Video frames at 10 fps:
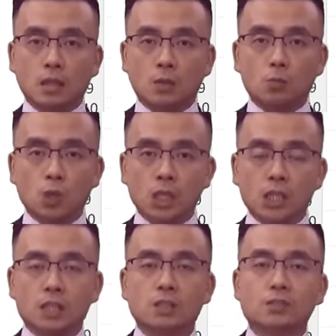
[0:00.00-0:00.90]
in
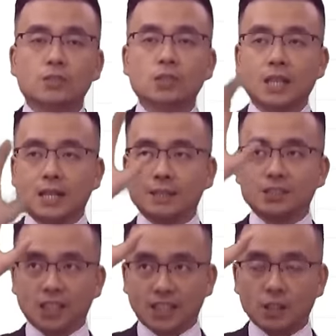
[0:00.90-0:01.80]
words, and the
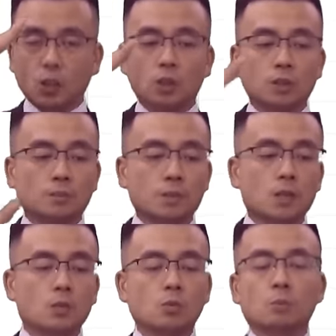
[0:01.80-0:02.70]
second column
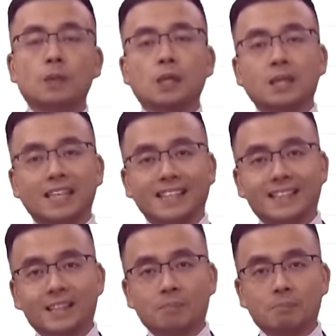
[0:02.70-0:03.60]
will be
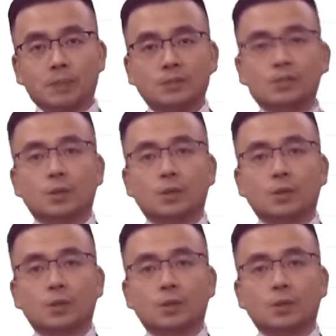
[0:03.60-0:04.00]
in numbers.